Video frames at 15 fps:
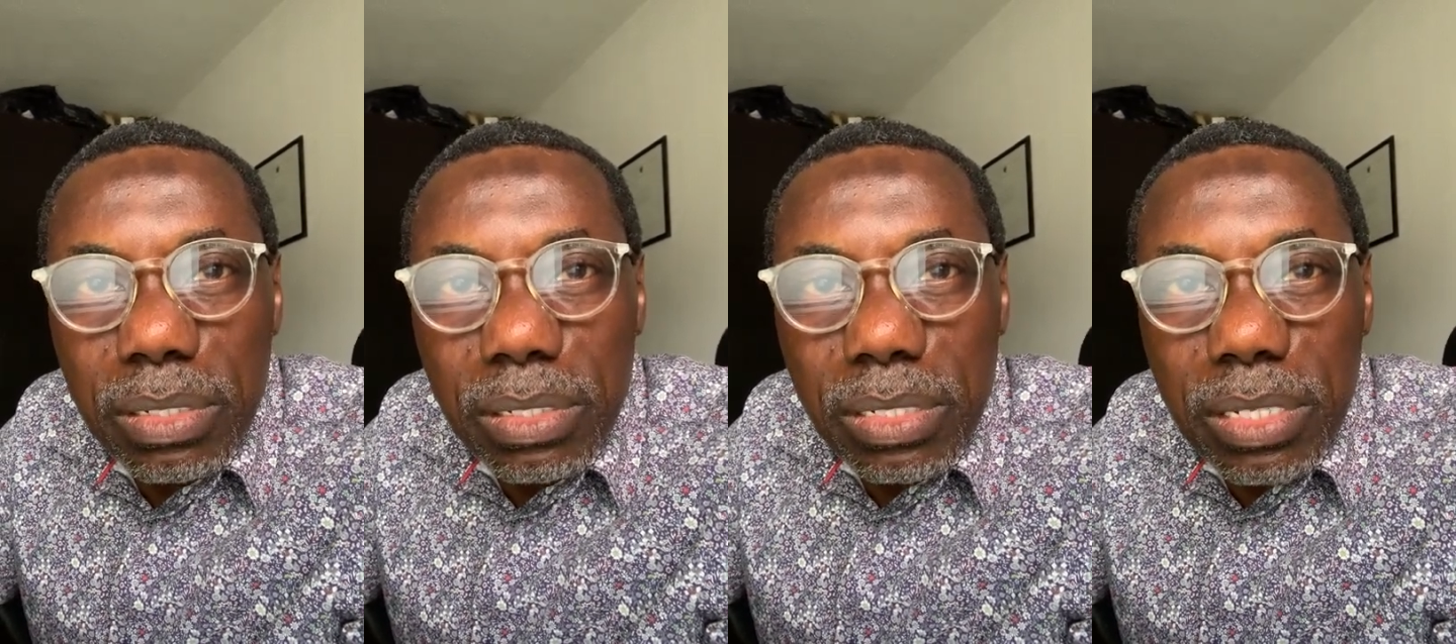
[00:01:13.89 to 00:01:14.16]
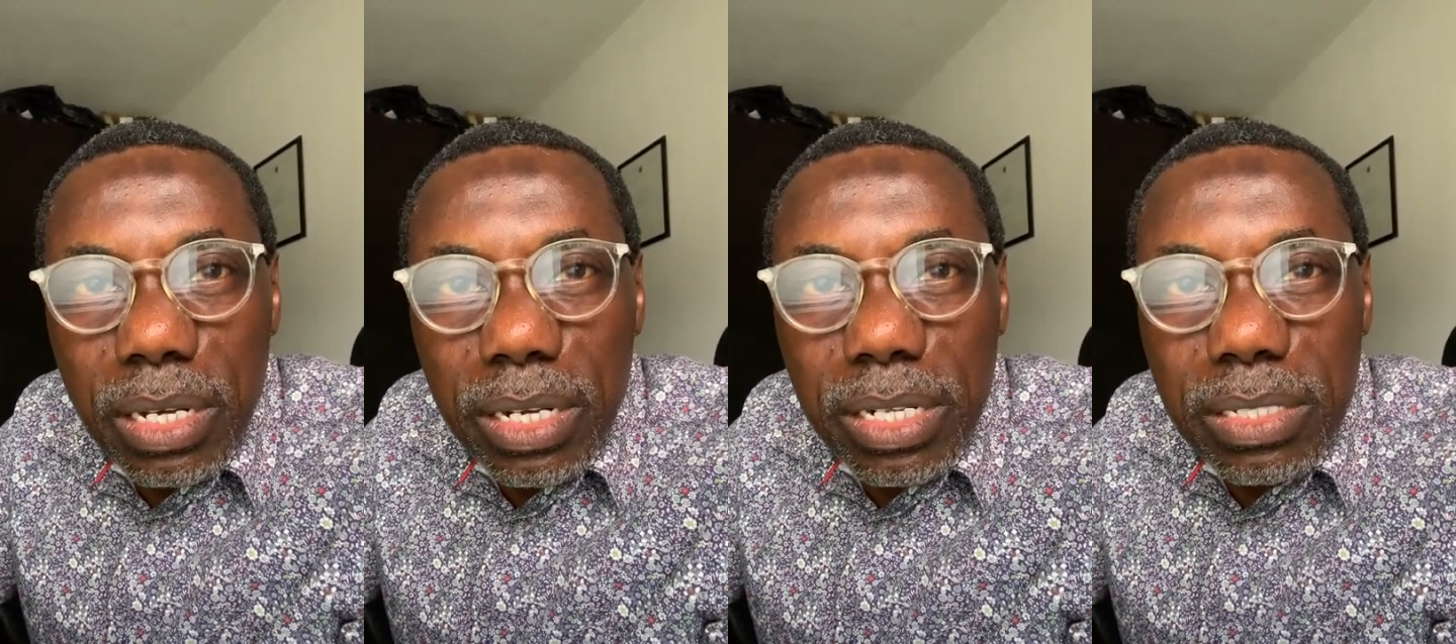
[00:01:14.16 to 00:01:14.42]

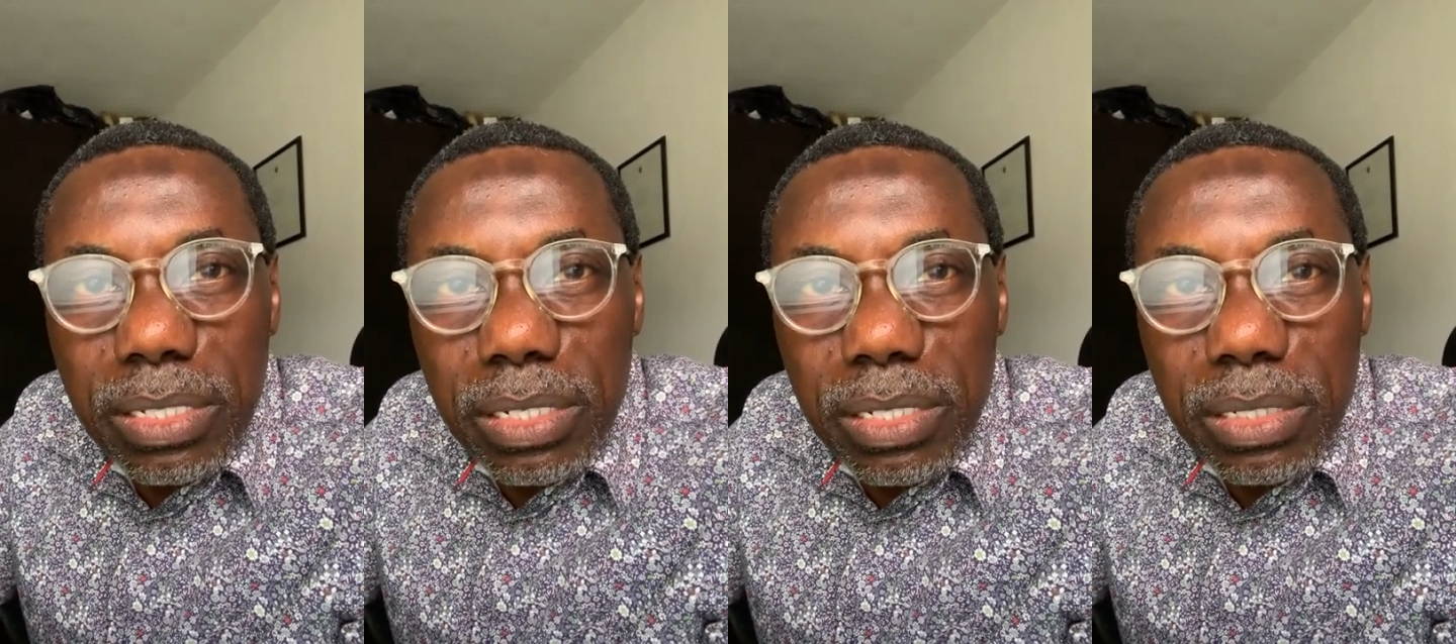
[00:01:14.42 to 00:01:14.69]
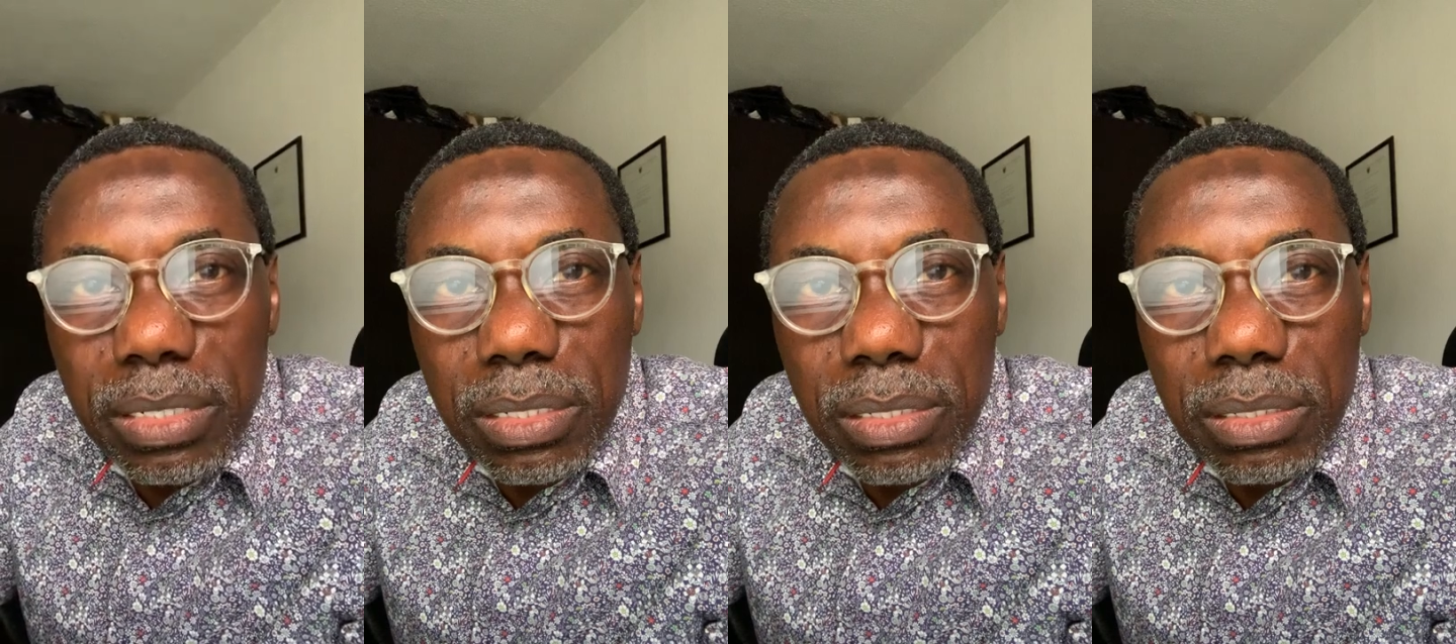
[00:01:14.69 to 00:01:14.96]

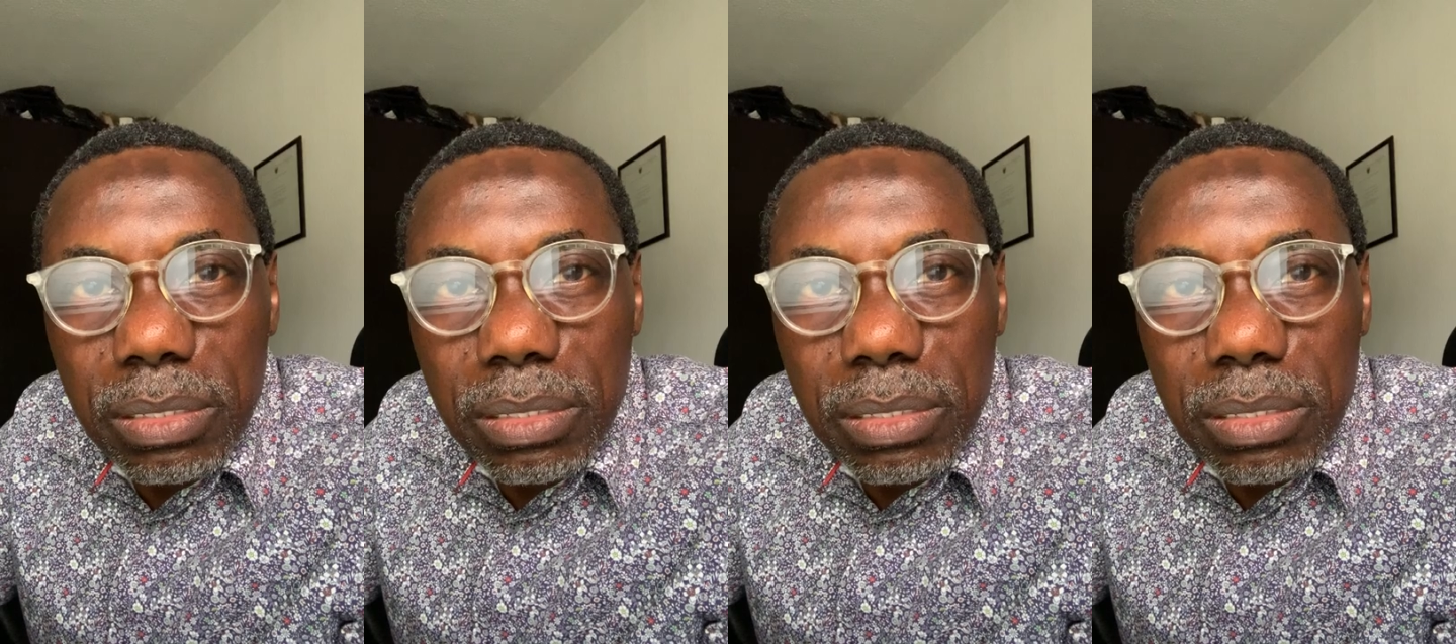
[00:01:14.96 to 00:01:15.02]
targeting